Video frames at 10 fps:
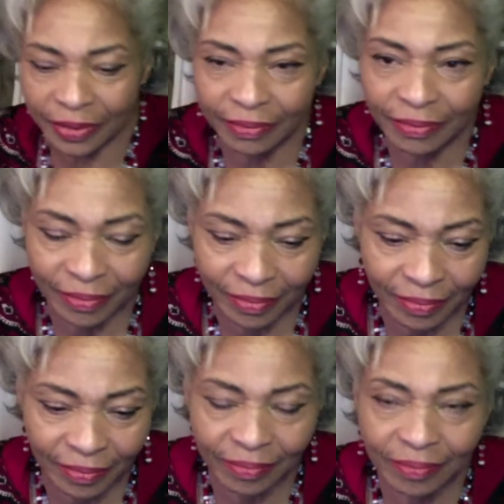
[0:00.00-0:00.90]

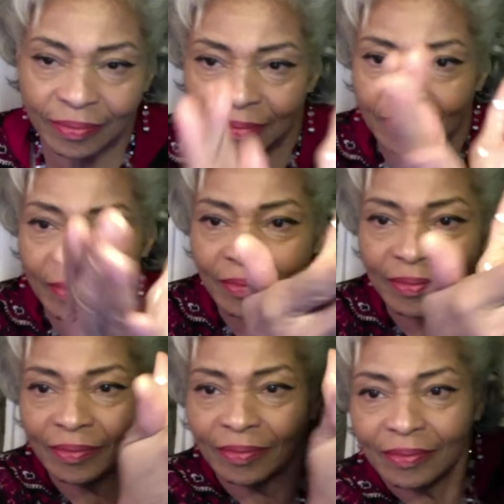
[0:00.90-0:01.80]

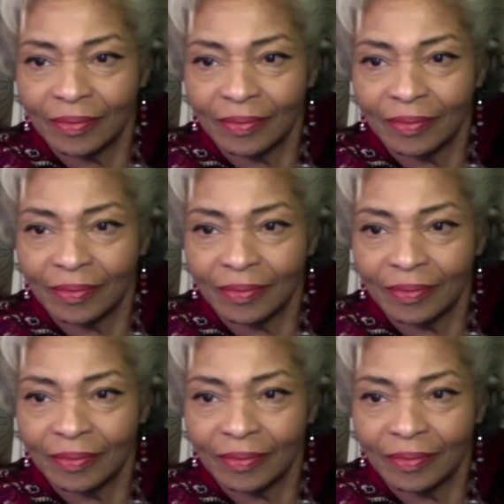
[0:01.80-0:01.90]
No one is speaking in this clip.